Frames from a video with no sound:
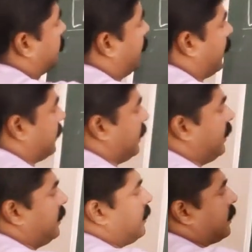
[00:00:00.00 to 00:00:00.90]

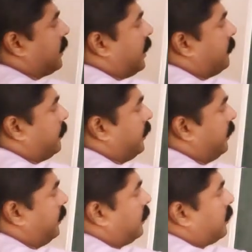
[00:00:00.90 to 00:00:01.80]
demanded can
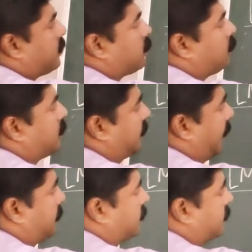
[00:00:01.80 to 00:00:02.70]
be two
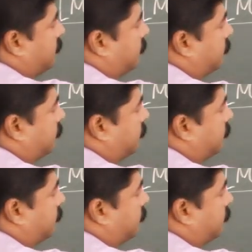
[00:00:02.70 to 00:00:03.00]
types.